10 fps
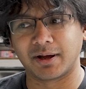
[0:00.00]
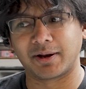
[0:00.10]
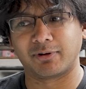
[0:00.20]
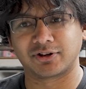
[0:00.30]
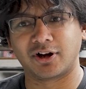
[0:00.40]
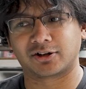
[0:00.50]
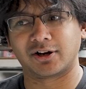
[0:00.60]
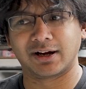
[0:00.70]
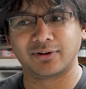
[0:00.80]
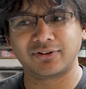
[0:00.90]
I went to Hong
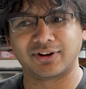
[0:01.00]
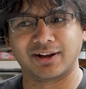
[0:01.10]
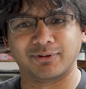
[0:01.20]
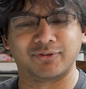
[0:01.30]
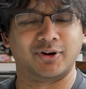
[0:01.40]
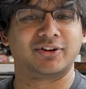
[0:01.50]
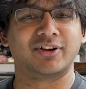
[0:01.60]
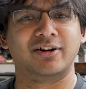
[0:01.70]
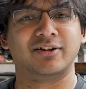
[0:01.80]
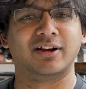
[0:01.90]
Kong House and was very
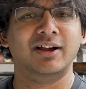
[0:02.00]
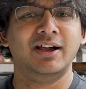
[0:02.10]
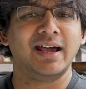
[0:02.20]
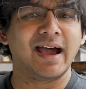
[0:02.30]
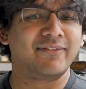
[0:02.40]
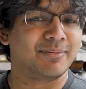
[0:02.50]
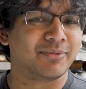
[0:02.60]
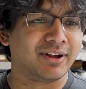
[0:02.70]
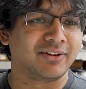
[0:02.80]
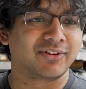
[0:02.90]
excited to have some
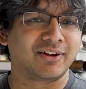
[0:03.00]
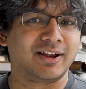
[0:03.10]
things.